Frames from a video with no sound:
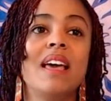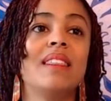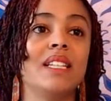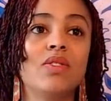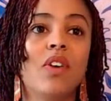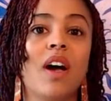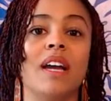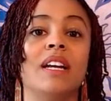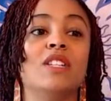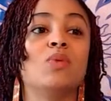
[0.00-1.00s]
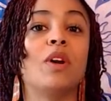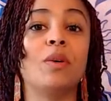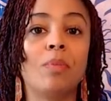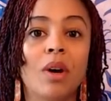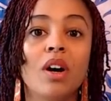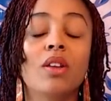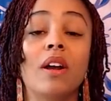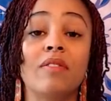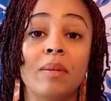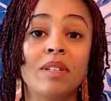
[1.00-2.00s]
That's fine. It's when you put a
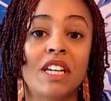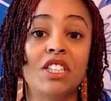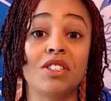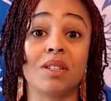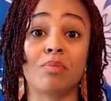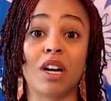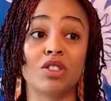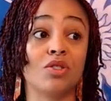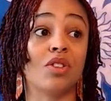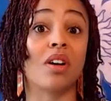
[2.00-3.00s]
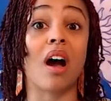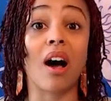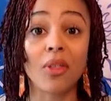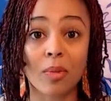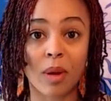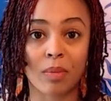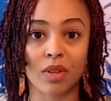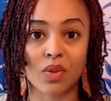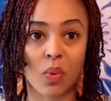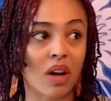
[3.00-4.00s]
lot of limitations and pressures on other people
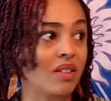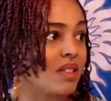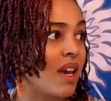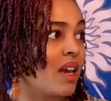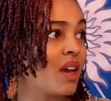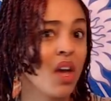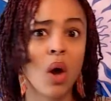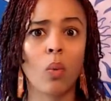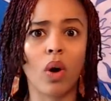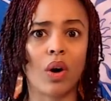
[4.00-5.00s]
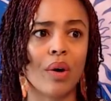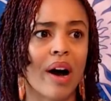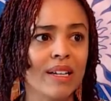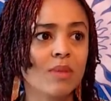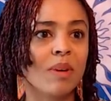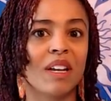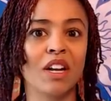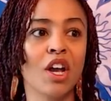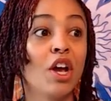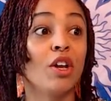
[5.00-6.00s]
as well, saying, well,
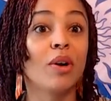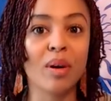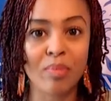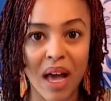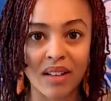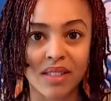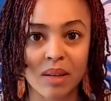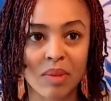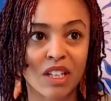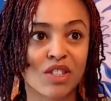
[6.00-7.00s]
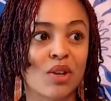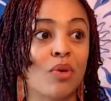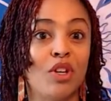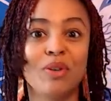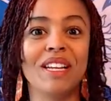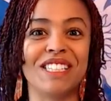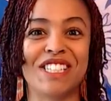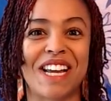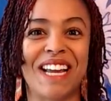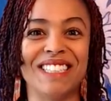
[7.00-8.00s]
husband, you're imbalancing me, so you need to
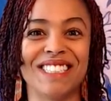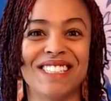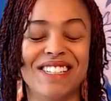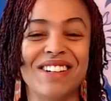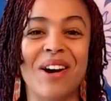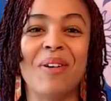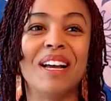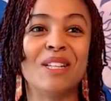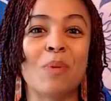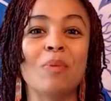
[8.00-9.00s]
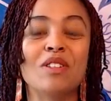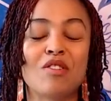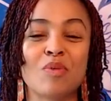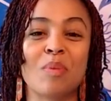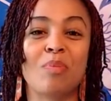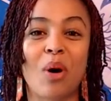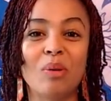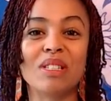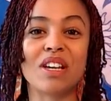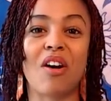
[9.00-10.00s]
change. You know, it's when we start to
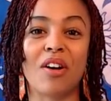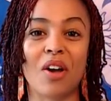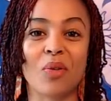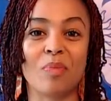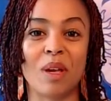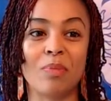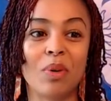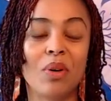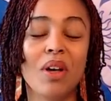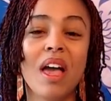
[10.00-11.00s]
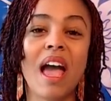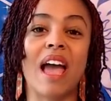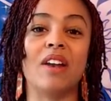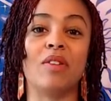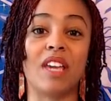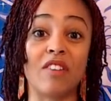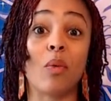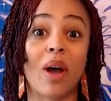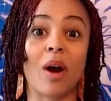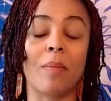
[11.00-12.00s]
impose it on other people and give
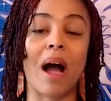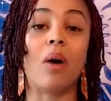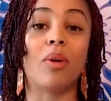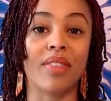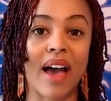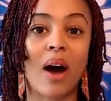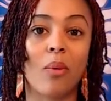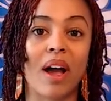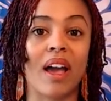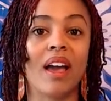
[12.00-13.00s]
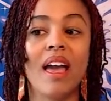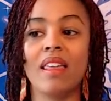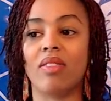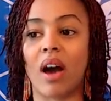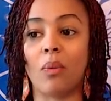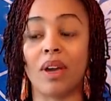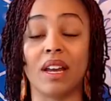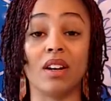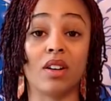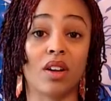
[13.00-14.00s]
away our power that way that we
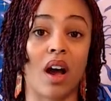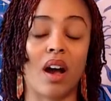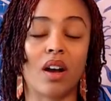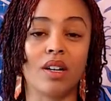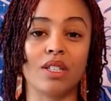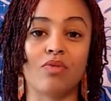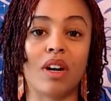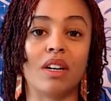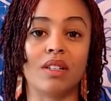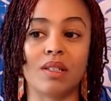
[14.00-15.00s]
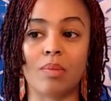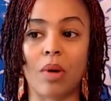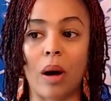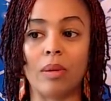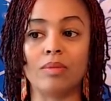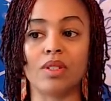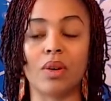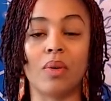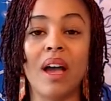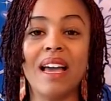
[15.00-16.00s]
can uh, run into some problems.
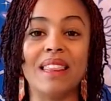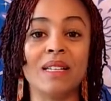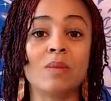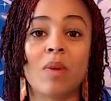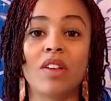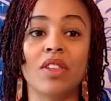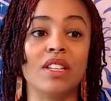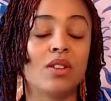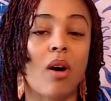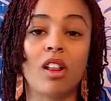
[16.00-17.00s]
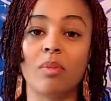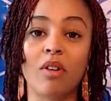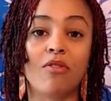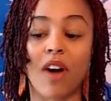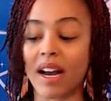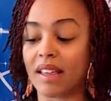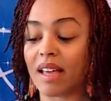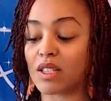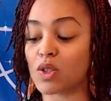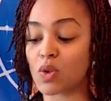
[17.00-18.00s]
So this month, it's all about finding
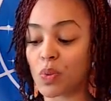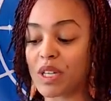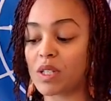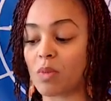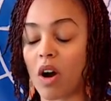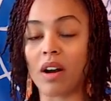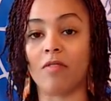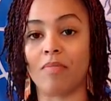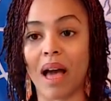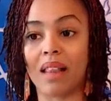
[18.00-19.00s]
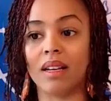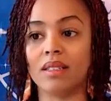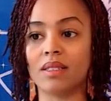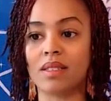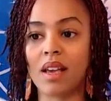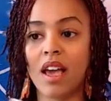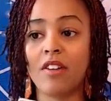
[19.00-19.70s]
that sweet spot of balance.